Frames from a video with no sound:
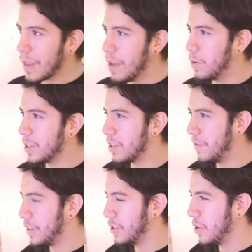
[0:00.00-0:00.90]
What
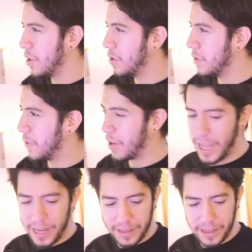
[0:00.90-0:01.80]
software do you use for
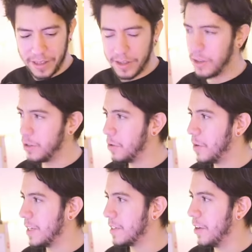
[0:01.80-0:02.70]
editing the code
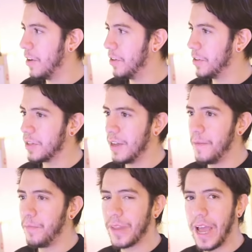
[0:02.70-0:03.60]
quest logs?
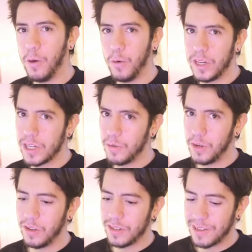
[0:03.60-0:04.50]
I wish I
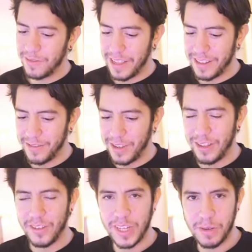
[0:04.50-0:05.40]
would use the Blender
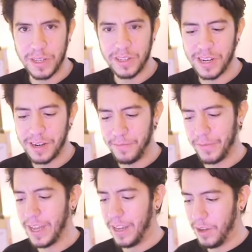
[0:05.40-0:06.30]
video sequencer.
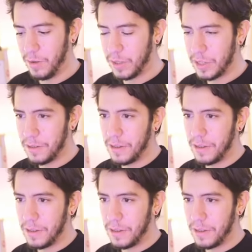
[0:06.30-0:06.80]
I don't.